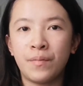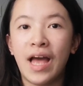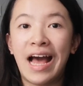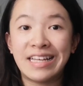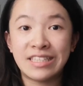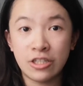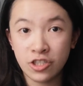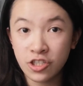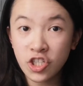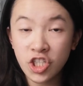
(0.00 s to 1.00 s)
as a
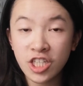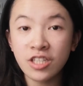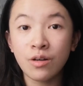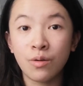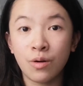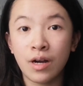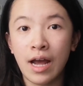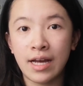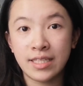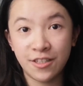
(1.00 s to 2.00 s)
surgeon or
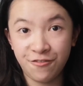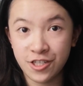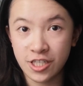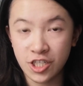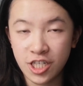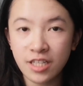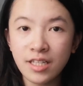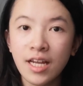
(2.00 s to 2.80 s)
as a physician.